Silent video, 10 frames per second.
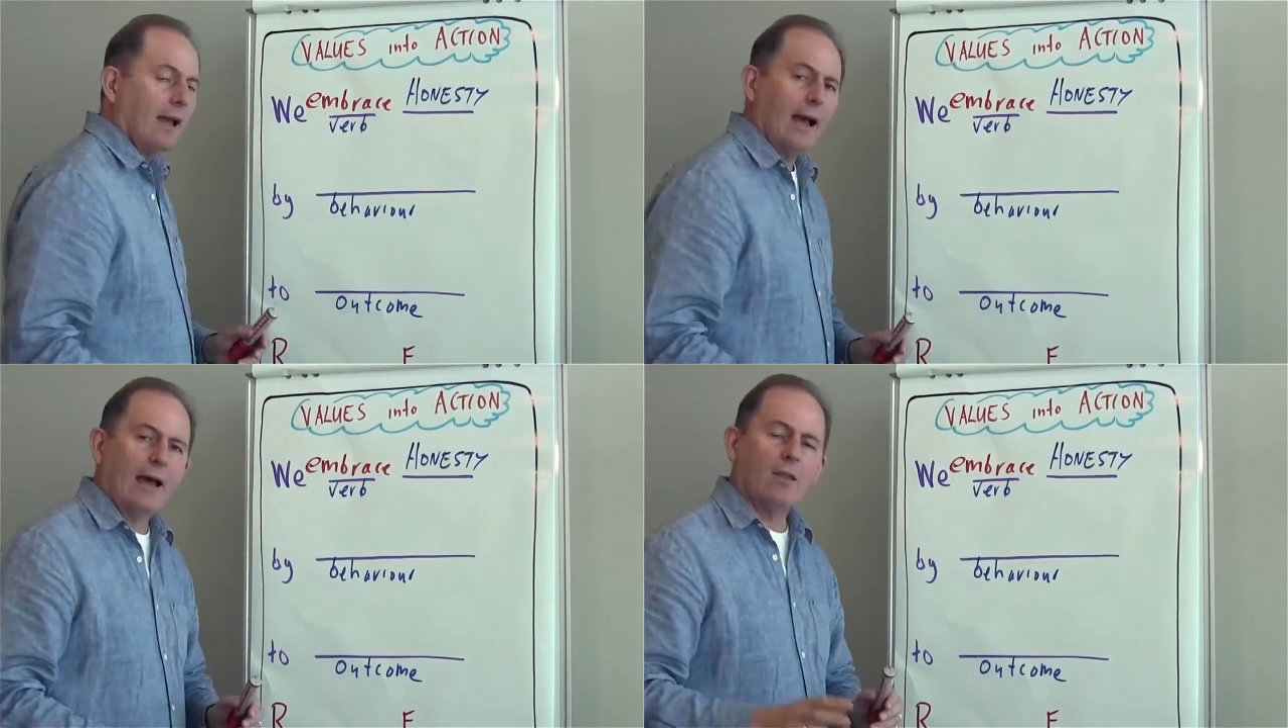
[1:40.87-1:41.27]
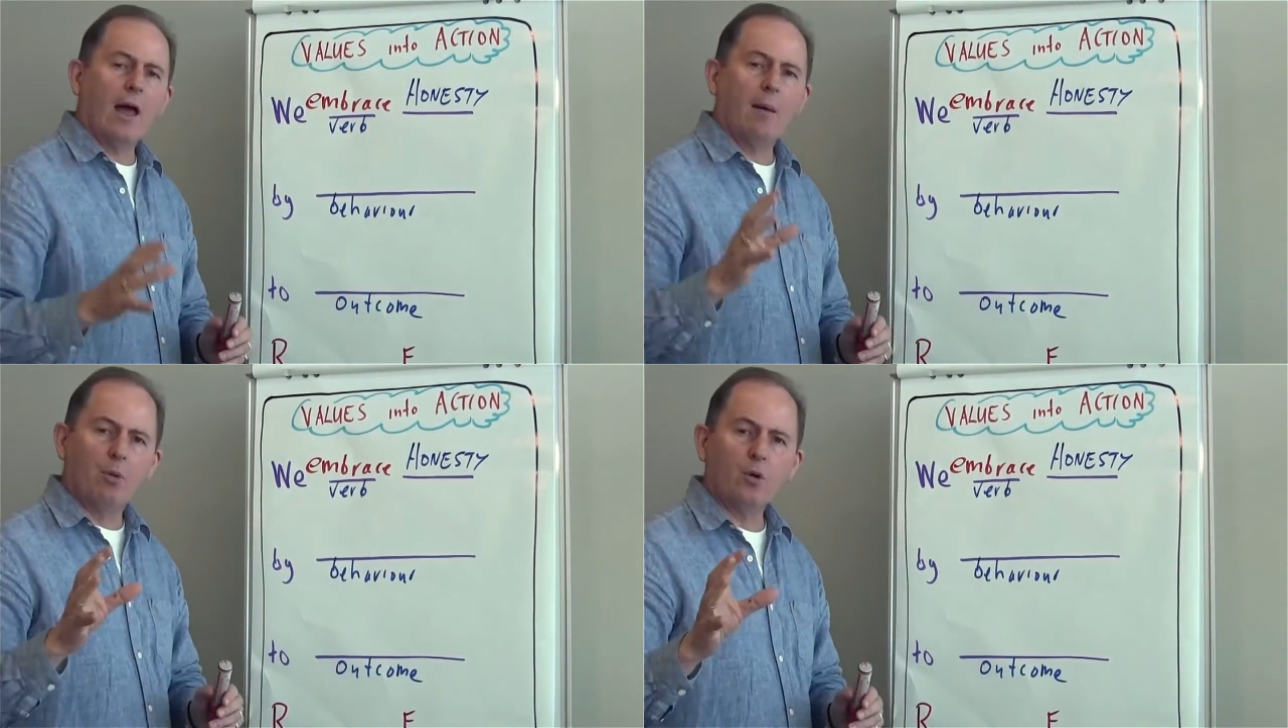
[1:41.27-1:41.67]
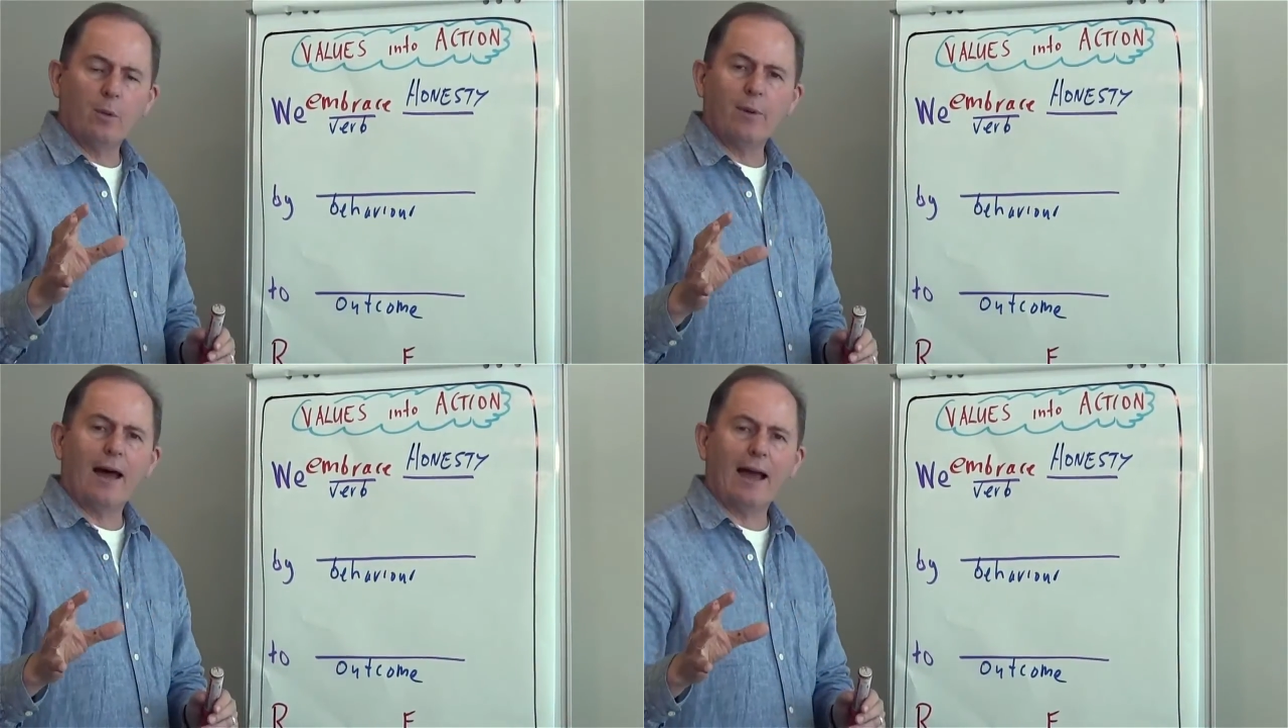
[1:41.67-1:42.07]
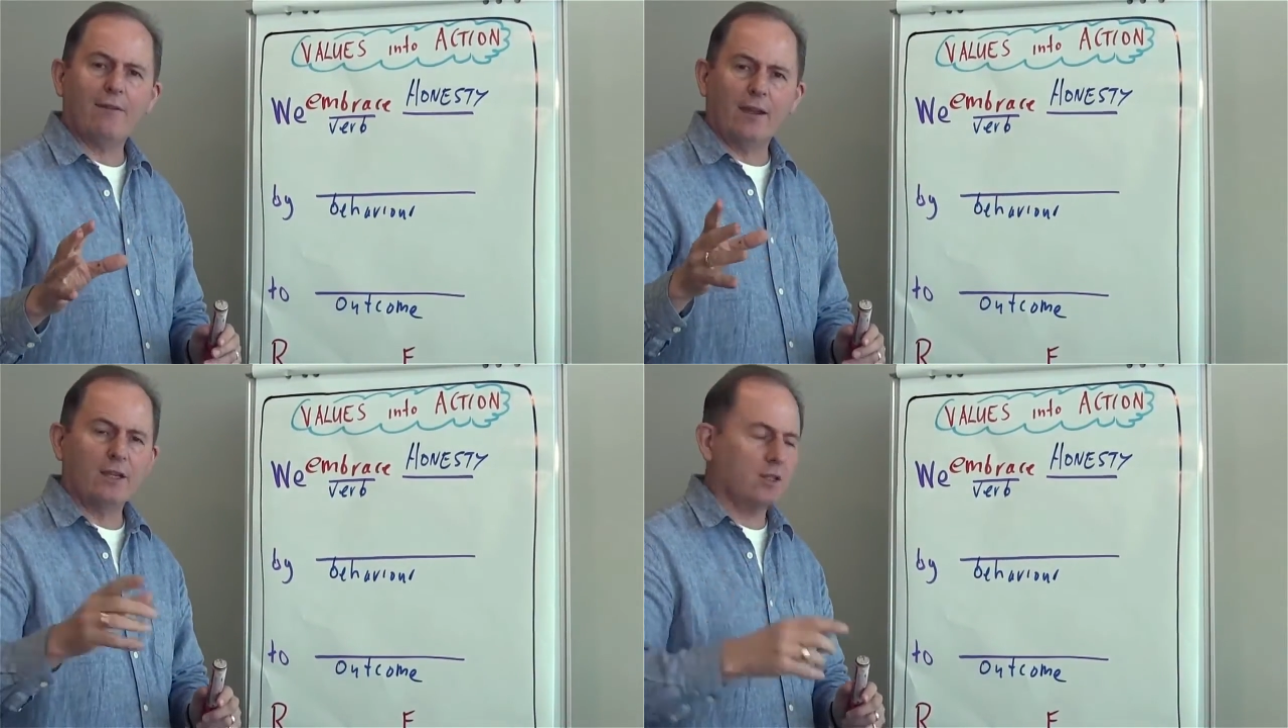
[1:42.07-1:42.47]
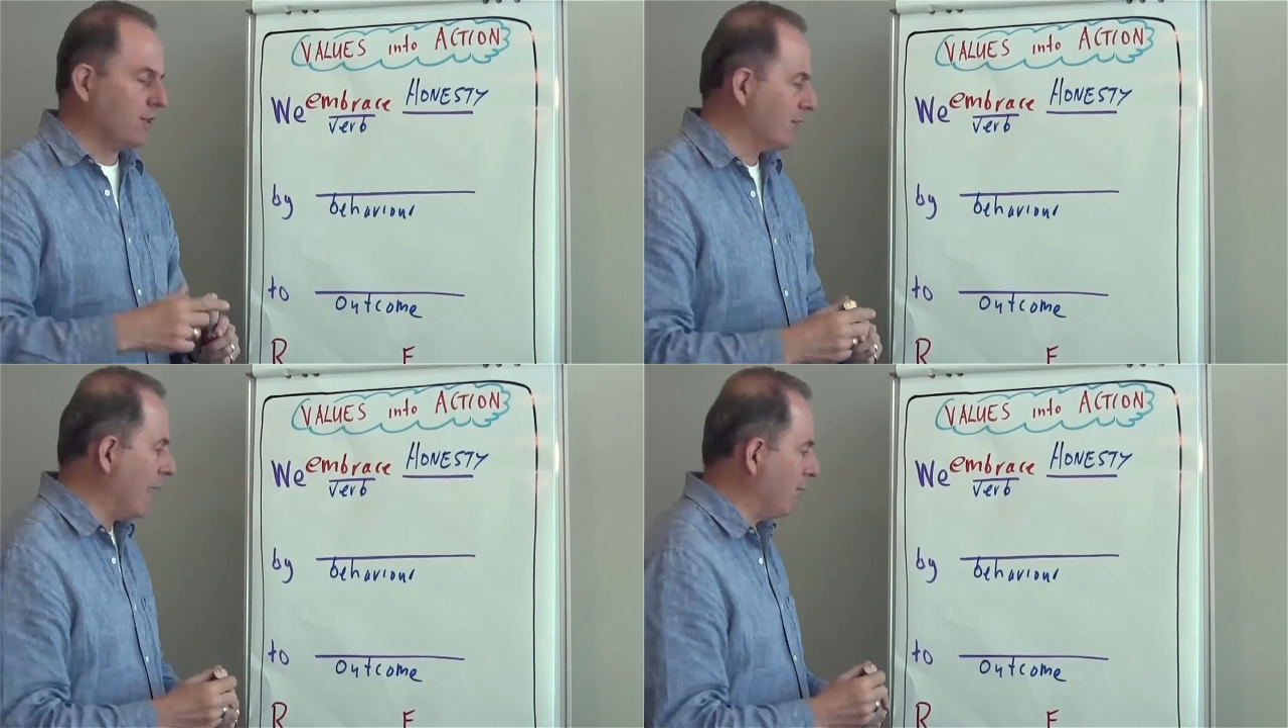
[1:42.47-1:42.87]
and put a behaviour. Here's an
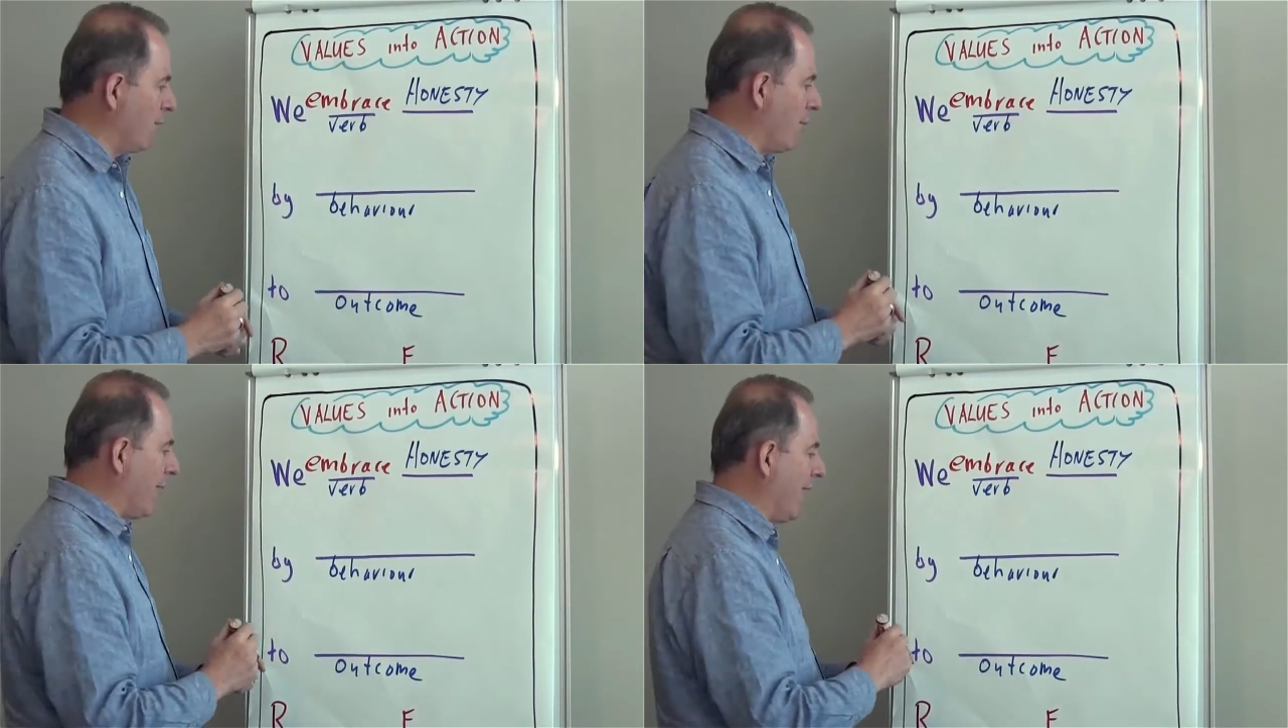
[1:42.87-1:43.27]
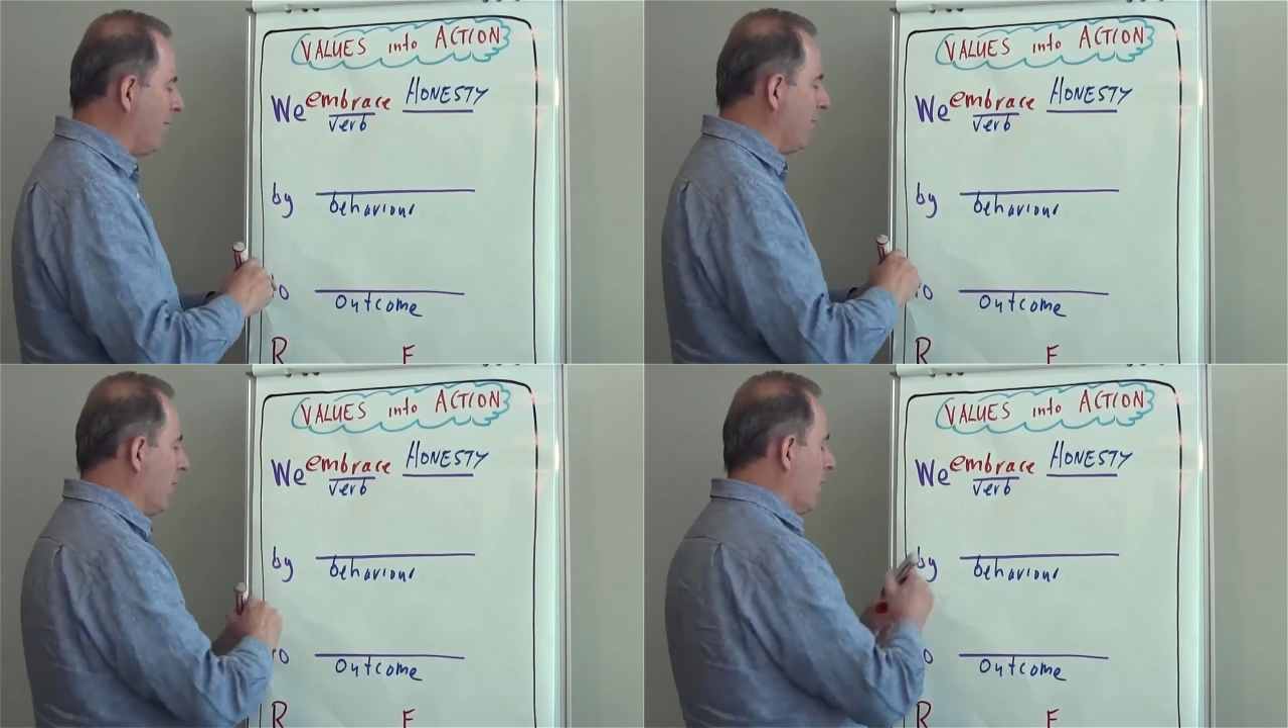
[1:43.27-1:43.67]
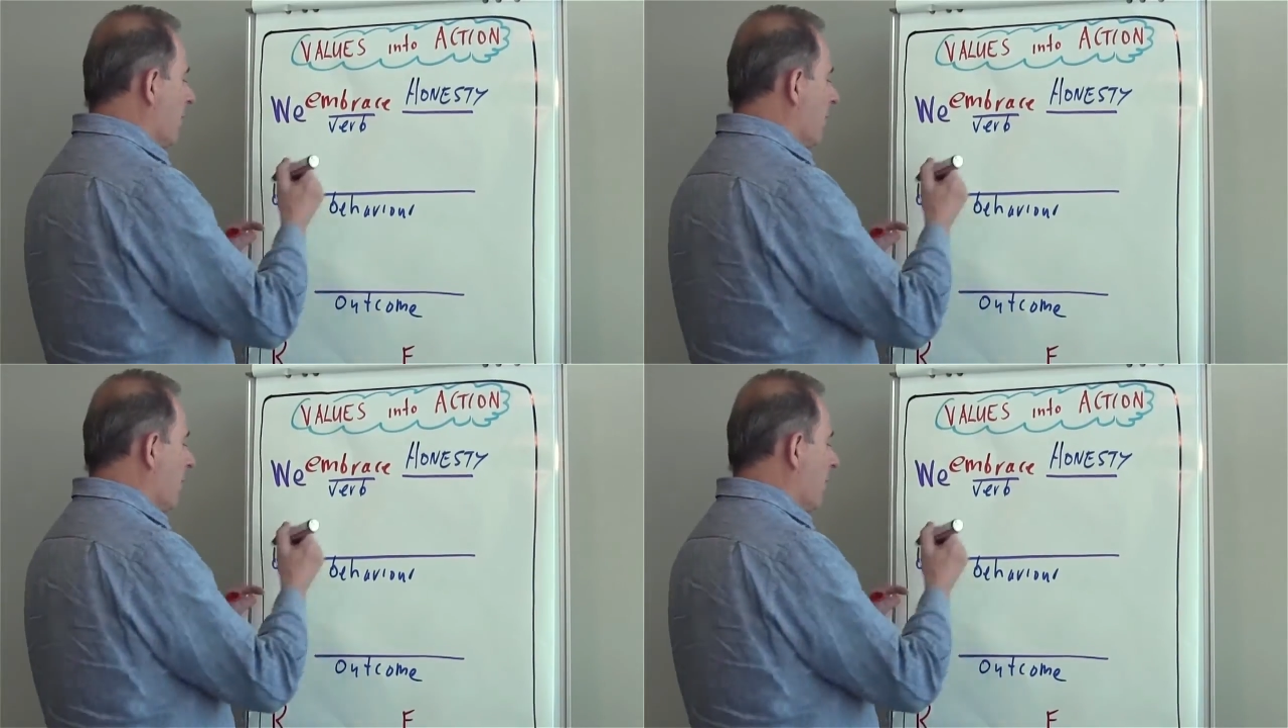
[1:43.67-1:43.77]
example of a behaviour.